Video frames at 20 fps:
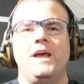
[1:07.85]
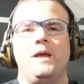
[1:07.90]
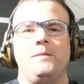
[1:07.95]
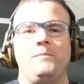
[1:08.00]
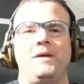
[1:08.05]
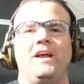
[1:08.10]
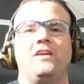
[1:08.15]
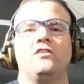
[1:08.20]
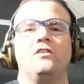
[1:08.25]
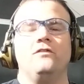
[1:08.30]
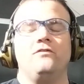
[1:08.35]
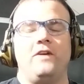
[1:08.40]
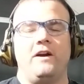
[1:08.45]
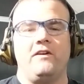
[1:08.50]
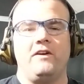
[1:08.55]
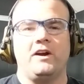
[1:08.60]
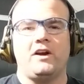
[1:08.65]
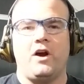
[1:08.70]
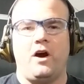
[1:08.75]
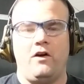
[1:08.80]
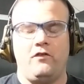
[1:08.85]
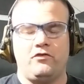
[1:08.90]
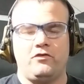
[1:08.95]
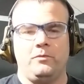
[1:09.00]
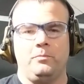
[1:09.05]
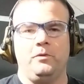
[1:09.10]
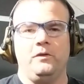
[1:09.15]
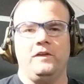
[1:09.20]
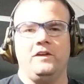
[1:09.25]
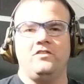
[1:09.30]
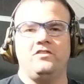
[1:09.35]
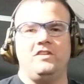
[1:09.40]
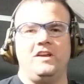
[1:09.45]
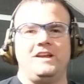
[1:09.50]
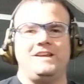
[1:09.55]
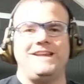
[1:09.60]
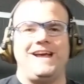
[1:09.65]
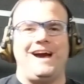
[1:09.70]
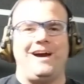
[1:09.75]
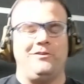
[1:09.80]
It makes it very comfortable to
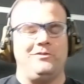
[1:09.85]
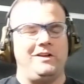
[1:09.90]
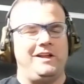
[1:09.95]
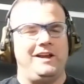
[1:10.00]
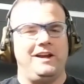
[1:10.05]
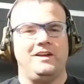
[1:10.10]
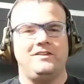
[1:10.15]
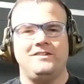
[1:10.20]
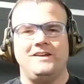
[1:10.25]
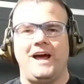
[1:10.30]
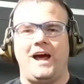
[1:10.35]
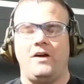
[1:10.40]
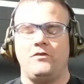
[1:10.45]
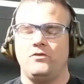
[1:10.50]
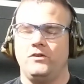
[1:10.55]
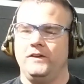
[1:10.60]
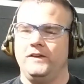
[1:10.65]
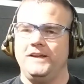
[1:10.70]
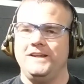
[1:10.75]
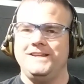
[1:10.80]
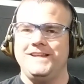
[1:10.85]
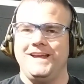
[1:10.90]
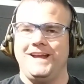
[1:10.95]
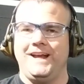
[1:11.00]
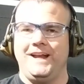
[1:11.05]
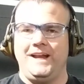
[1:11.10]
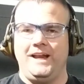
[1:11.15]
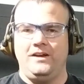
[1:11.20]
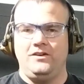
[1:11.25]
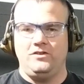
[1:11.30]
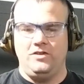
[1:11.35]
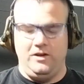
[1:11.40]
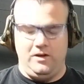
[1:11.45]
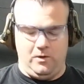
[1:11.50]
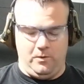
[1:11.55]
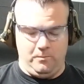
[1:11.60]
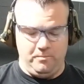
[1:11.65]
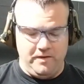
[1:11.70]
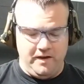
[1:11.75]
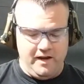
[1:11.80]
sit down and it's not really digging into
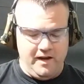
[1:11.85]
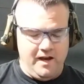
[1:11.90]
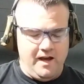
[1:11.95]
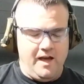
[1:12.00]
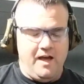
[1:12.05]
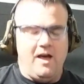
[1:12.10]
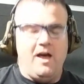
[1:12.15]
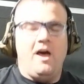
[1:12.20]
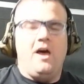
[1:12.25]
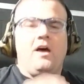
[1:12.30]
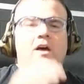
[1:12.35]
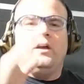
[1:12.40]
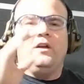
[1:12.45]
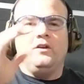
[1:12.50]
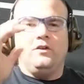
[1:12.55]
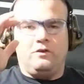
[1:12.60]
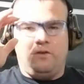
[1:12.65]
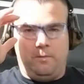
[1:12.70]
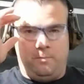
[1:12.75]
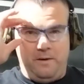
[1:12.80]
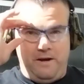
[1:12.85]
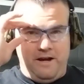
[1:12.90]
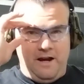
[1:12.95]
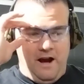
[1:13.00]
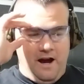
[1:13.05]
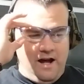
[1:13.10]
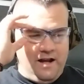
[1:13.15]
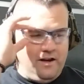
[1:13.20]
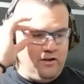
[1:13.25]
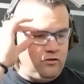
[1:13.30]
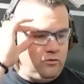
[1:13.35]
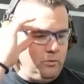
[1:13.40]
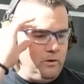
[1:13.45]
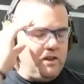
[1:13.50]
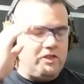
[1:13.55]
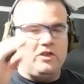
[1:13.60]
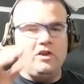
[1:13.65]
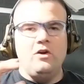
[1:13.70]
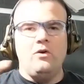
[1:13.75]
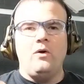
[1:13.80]
you. To be honest
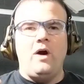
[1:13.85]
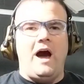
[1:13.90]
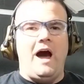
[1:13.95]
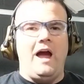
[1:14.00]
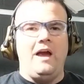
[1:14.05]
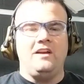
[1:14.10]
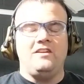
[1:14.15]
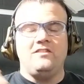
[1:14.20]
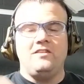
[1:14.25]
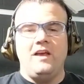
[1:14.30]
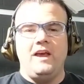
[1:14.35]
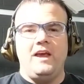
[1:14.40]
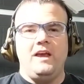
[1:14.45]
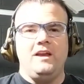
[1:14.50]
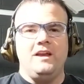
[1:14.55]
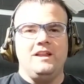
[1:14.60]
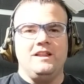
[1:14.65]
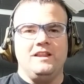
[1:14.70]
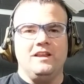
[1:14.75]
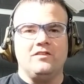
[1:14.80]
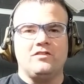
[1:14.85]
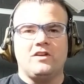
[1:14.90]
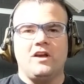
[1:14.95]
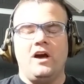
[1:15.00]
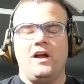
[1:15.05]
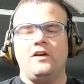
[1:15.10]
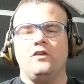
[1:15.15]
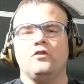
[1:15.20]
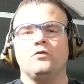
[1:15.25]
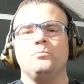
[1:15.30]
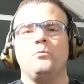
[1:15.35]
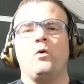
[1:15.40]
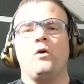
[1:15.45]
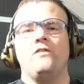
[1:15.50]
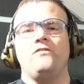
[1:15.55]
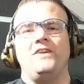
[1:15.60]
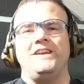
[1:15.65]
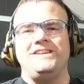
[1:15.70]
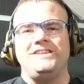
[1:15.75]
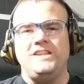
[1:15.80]
with you, I'd say this gun is
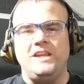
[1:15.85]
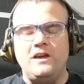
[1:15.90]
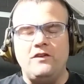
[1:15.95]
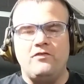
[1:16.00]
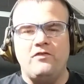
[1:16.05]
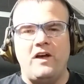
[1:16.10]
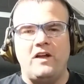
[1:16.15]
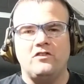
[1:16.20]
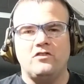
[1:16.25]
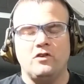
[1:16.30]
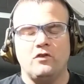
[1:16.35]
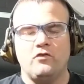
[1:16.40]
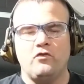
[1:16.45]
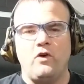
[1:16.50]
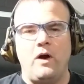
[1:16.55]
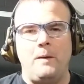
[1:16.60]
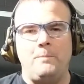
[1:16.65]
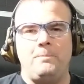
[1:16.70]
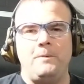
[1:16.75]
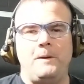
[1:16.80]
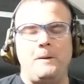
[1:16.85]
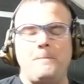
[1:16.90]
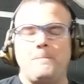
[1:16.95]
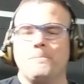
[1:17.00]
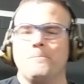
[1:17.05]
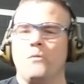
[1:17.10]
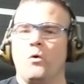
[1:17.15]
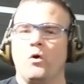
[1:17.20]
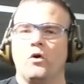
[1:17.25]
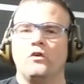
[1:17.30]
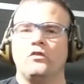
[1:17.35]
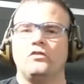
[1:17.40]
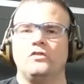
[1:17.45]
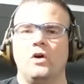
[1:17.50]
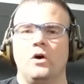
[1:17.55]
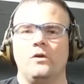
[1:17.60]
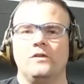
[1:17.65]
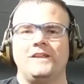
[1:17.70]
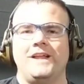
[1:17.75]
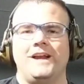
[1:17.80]
more of a defensive weapon more
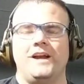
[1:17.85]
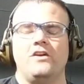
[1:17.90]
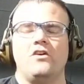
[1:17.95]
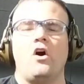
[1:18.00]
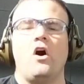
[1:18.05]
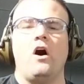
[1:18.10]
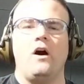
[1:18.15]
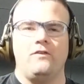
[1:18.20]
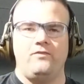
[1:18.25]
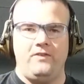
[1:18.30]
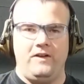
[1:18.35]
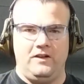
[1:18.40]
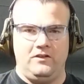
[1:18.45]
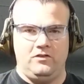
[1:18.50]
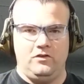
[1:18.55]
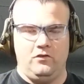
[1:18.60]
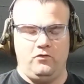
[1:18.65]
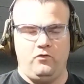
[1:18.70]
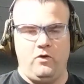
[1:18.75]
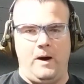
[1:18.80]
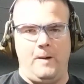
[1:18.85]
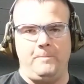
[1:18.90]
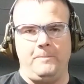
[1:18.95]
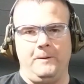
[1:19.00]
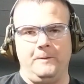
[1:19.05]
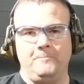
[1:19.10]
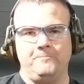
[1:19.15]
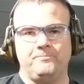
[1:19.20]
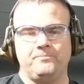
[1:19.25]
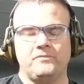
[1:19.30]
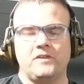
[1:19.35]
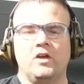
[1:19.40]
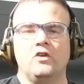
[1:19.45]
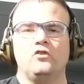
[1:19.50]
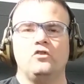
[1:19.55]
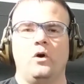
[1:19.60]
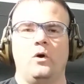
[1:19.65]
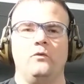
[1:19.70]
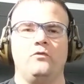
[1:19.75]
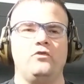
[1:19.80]
so than an offensive weapon.
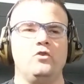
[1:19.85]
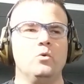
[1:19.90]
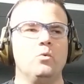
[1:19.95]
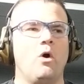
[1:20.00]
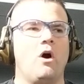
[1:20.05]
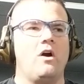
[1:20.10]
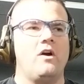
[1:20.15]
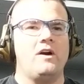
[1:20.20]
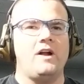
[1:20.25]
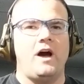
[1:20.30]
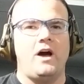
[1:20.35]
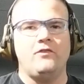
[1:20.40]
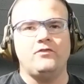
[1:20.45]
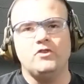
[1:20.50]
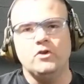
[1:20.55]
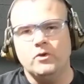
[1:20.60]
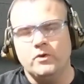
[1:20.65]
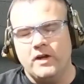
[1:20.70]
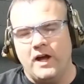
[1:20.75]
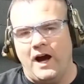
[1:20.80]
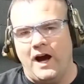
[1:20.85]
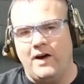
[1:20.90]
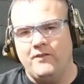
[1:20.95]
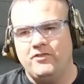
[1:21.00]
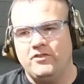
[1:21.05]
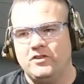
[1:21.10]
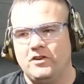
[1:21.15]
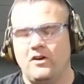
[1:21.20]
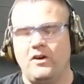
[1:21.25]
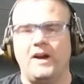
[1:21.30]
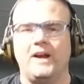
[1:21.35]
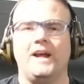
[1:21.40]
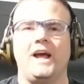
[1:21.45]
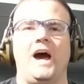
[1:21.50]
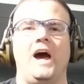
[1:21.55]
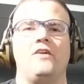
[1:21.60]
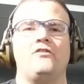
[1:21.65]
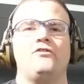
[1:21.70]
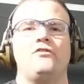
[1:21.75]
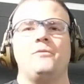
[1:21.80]
So if you are an off-duty officer and
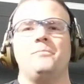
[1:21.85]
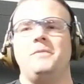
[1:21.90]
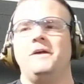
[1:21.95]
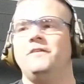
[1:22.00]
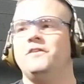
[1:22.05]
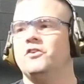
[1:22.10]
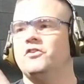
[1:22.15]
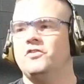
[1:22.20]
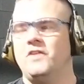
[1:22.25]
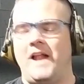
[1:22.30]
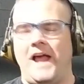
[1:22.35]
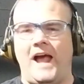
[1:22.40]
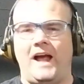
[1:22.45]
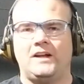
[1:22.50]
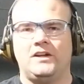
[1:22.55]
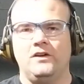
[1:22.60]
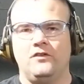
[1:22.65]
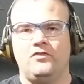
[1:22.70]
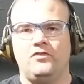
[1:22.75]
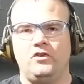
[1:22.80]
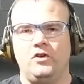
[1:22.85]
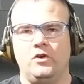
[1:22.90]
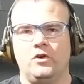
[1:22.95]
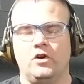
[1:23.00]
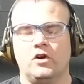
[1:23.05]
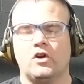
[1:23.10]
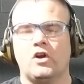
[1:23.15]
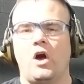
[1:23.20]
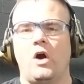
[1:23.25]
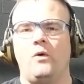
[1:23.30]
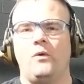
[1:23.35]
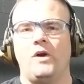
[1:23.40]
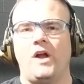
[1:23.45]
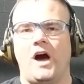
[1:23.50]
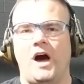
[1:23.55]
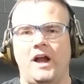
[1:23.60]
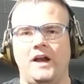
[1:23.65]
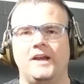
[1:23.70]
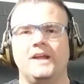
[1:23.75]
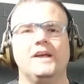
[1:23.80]
God forbid there's an active shooter going
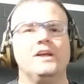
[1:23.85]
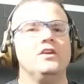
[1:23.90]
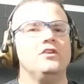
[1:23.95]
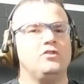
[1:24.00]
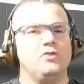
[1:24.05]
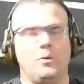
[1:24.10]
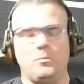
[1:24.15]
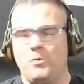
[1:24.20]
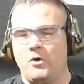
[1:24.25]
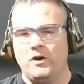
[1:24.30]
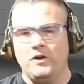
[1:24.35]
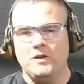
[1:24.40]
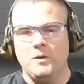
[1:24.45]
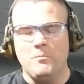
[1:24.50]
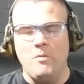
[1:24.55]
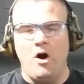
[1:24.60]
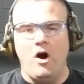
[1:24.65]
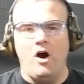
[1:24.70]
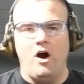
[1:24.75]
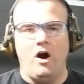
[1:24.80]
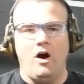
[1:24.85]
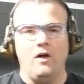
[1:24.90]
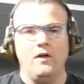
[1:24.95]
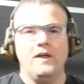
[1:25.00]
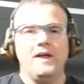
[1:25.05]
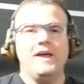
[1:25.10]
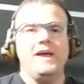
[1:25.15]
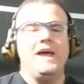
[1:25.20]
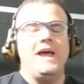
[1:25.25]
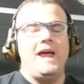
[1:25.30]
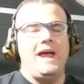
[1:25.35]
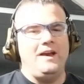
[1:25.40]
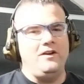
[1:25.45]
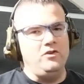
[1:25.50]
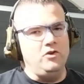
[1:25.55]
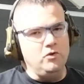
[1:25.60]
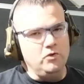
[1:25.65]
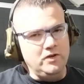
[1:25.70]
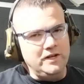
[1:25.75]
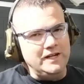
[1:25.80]
on somewhere in the mall
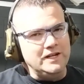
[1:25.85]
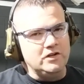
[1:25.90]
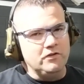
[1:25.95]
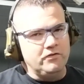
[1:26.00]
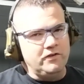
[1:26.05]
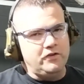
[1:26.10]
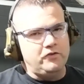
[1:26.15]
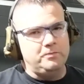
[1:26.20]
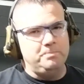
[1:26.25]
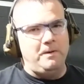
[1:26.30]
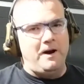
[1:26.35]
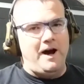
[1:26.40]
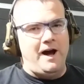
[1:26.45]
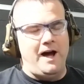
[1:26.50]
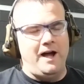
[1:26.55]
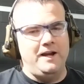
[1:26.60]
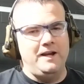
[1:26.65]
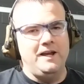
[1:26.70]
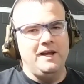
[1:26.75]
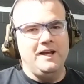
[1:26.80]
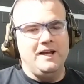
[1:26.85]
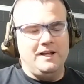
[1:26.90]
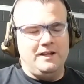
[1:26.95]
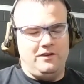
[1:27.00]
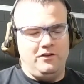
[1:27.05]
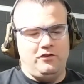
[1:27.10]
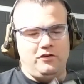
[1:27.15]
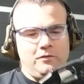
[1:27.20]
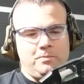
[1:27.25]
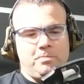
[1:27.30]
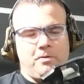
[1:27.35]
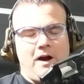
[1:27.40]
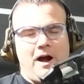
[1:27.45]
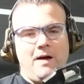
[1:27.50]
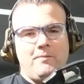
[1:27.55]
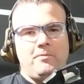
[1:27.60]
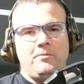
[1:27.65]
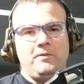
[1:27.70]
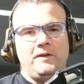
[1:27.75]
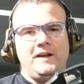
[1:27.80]
and you need to respond, this is
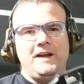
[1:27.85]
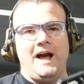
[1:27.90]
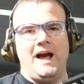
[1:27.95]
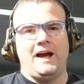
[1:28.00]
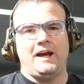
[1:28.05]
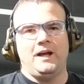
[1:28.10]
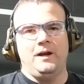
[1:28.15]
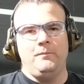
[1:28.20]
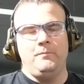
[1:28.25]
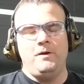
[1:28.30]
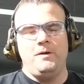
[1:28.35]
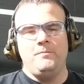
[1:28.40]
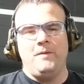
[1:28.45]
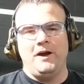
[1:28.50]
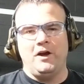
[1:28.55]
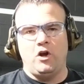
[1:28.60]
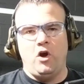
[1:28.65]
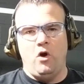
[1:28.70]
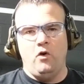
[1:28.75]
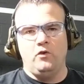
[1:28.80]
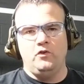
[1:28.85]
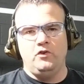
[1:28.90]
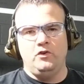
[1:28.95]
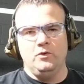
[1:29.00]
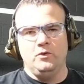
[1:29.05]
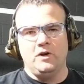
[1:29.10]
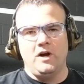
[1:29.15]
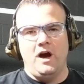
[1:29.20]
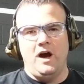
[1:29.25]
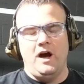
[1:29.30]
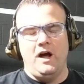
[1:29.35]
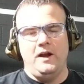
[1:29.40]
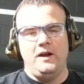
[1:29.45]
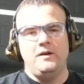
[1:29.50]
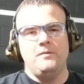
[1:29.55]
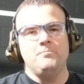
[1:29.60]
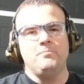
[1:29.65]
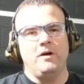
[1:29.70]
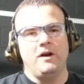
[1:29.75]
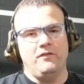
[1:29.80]
probably not going to be my go-to
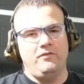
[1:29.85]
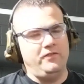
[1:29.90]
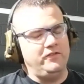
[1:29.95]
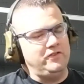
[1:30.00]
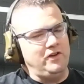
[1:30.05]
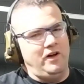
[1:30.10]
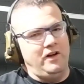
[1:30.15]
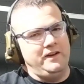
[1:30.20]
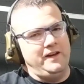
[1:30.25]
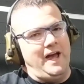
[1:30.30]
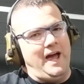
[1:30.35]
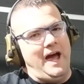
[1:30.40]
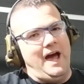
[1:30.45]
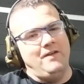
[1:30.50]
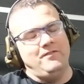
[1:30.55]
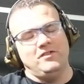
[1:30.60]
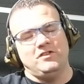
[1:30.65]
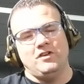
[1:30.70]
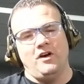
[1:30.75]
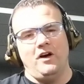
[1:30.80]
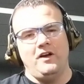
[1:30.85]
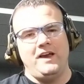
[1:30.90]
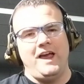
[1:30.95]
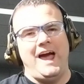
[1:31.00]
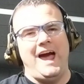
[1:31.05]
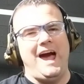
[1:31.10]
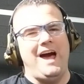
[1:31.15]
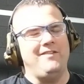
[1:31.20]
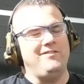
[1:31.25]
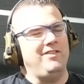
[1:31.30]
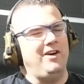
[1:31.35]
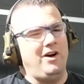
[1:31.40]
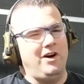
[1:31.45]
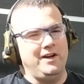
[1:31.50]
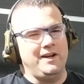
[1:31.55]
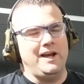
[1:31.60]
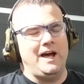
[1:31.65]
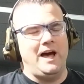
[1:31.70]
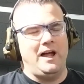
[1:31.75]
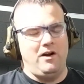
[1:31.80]
gun, but if it's all you have, it's all you have.
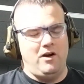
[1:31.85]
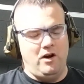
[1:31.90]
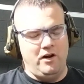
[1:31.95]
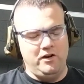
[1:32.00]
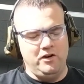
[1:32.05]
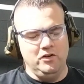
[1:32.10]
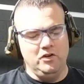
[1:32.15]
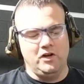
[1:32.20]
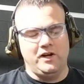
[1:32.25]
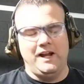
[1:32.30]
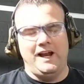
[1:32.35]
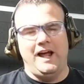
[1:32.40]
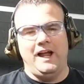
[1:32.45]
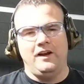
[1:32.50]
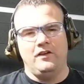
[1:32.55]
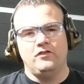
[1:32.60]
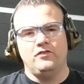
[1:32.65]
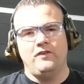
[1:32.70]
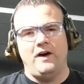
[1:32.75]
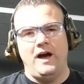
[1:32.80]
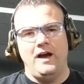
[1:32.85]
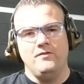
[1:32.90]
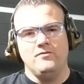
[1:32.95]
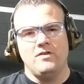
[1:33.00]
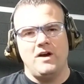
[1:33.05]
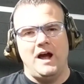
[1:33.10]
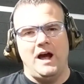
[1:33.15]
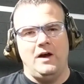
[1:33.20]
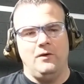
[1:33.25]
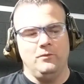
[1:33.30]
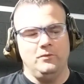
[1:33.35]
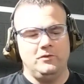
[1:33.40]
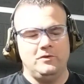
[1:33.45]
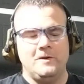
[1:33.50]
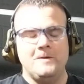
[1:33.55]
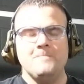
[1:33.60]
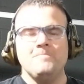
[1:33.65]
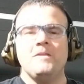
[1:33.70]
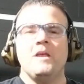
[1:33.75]
All you're looking at is 5 rounds.